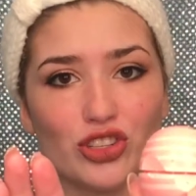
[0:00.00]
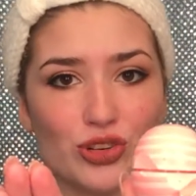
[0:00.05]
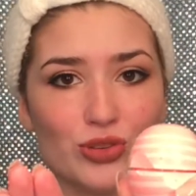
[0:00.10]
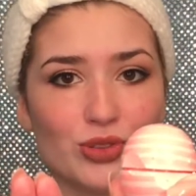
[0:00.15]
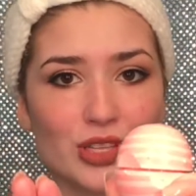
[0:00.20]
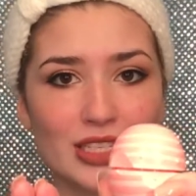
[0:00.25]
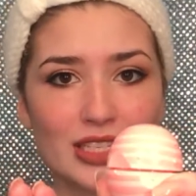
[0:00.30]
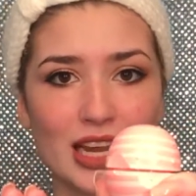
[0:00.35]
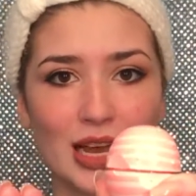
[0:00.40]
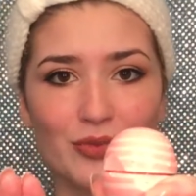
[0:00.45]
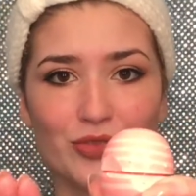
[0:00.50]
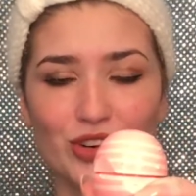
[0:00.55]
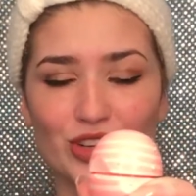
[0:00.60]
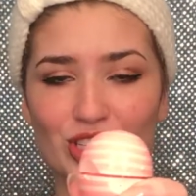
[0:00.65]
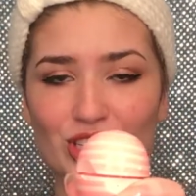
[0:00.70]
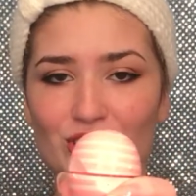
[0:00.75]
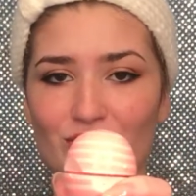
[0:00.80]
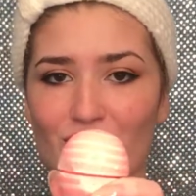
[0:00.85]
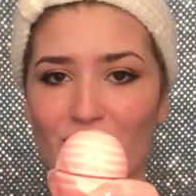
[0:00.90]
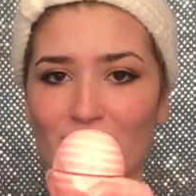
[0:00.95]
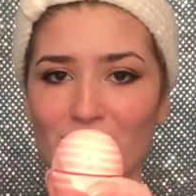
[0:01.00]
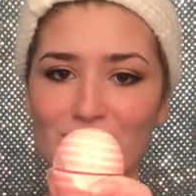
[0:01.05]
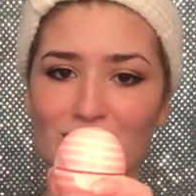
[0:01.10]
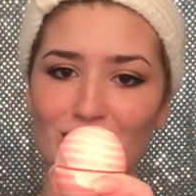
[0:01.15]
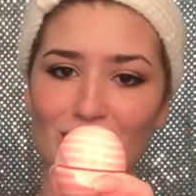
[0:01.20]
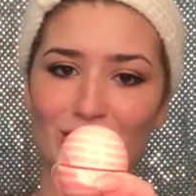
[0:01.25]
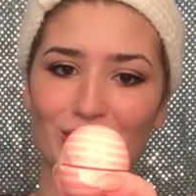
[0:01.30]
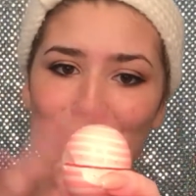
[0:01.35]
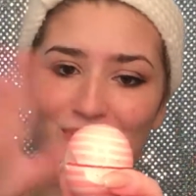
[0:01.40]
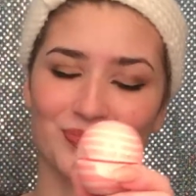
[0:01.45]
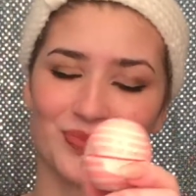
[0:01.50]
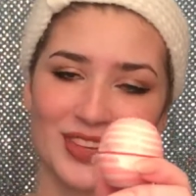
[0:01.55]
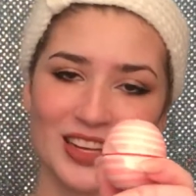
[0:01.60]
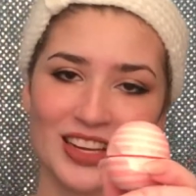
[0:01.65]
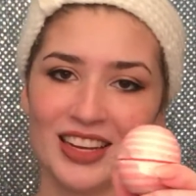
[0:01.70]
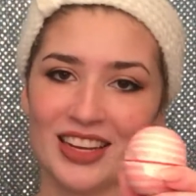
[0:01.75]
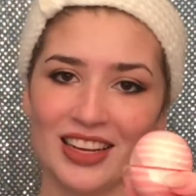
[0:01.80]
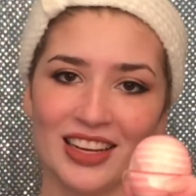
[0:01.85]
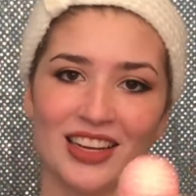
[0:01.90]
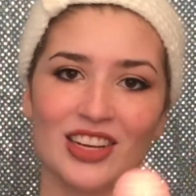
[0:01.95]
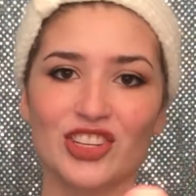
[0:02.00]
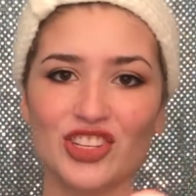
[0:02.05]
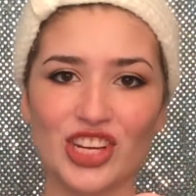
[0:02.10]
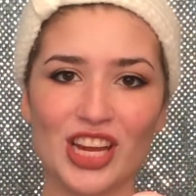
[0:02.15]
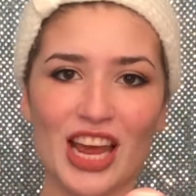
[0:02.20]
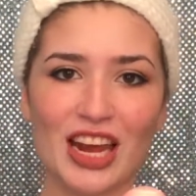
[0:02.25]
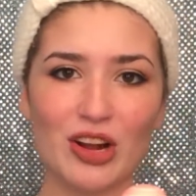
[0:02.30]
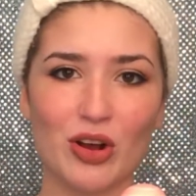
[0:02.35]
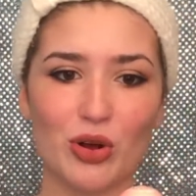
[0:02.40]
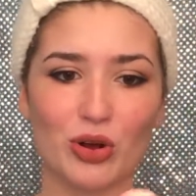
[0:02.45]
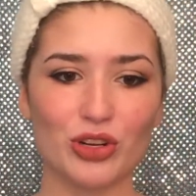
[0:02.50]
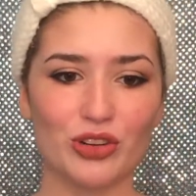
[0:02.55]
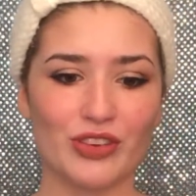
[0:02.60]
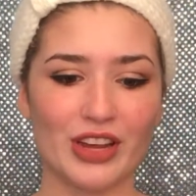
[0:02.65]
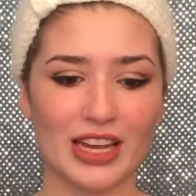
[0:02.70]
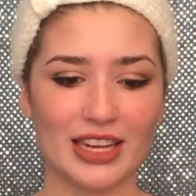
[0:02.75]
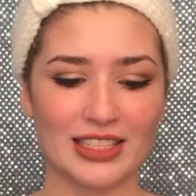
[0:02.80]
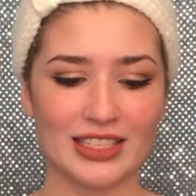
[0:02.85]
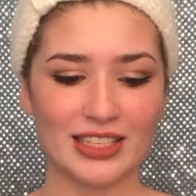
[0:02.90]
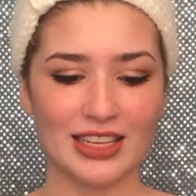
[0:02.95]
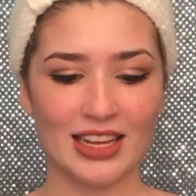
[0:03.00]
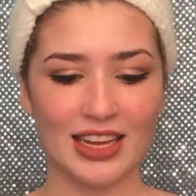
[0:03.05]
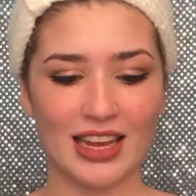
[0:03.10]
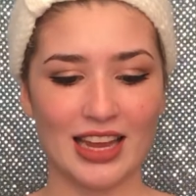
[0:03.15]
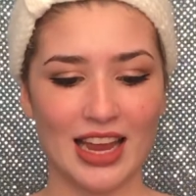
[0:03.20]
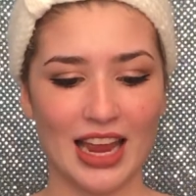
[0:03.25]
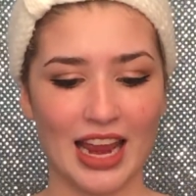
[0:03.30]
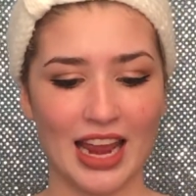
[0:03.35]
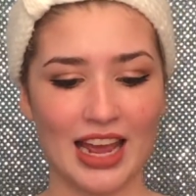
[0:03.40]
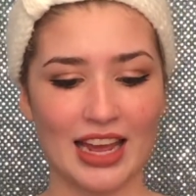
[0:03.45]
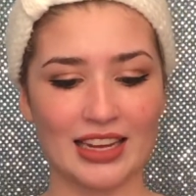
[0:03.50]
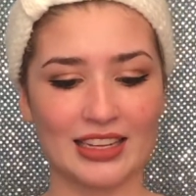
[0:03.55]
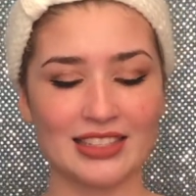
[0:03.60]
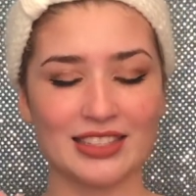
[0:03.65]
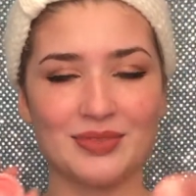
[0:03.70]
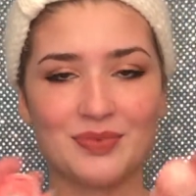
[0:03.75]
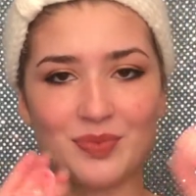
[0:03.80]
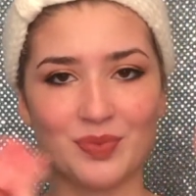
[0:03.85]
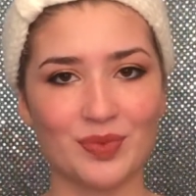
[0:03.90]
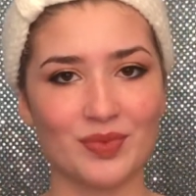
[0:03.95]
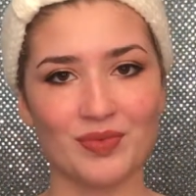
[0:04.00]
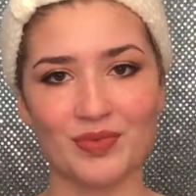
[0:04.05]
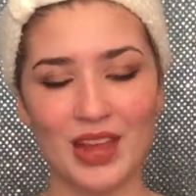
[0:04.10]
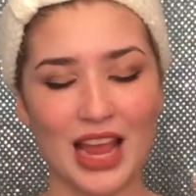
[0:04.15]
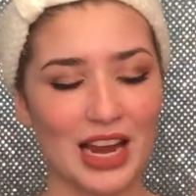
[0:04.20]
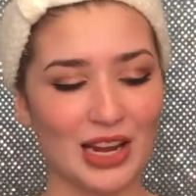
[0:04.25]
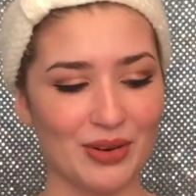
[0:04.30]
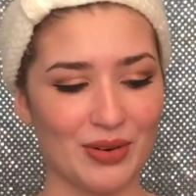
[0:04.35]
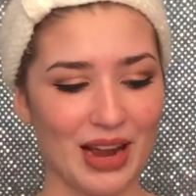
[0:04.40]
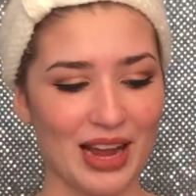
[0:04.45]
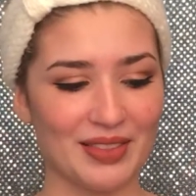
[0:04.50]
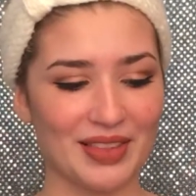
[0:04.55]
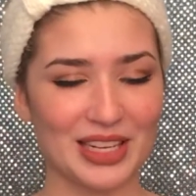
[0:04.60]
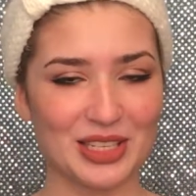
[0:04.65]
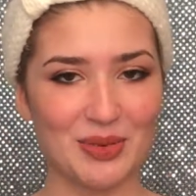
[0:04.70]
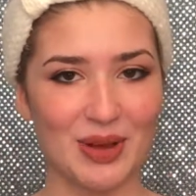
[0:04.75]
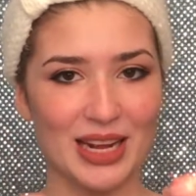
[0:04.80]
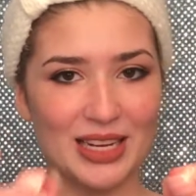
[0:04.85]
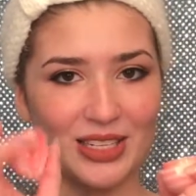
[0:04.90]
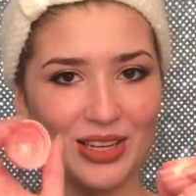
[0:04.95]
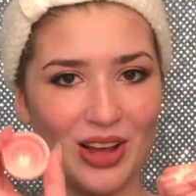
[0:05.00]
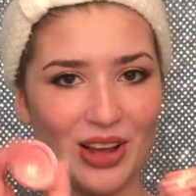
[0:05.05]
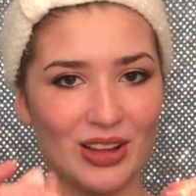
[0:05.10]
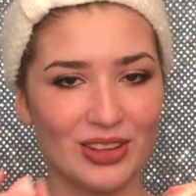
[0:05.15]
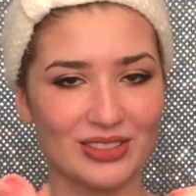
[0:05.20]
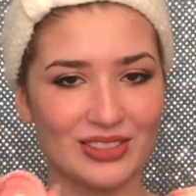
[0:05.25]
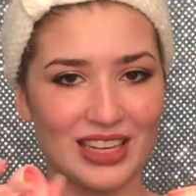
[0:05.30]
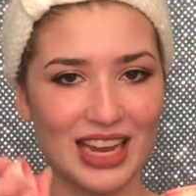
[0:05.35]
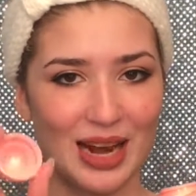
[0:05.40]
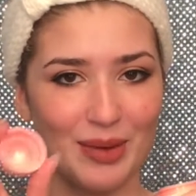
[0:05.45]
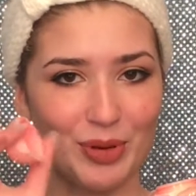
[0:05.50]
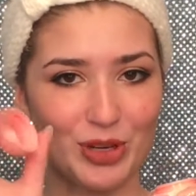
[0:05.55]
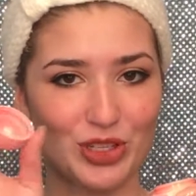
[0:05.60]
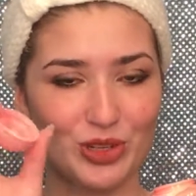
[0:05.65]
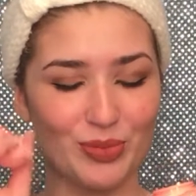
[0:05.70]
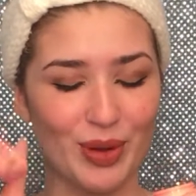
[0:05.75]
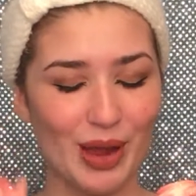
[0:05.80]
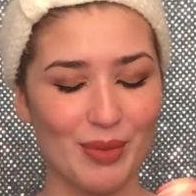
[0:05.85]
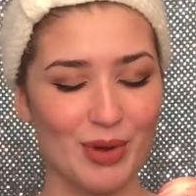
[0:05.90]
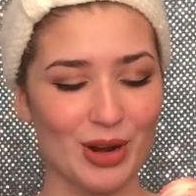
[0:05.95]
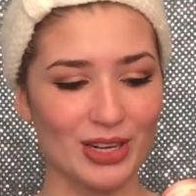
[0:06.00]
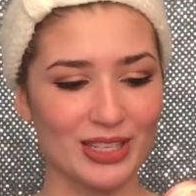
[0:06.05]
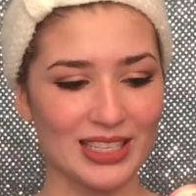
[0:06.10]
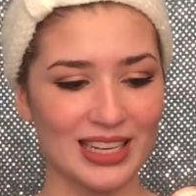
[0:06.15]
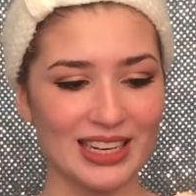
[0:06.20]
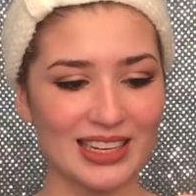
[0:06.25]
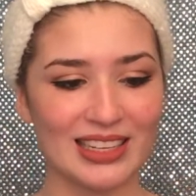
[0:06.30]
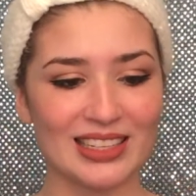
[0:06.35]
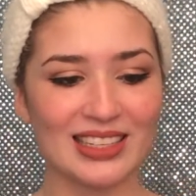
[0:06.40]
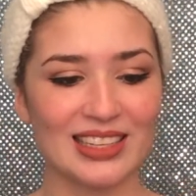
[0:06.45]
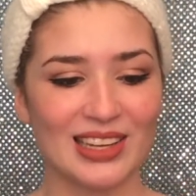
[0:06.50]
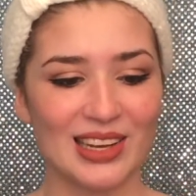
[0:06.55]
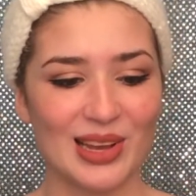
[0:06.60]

chewed this up first of all, so she got a hold of it, and anyway, that's why it's all got a bunch of bite marks in it.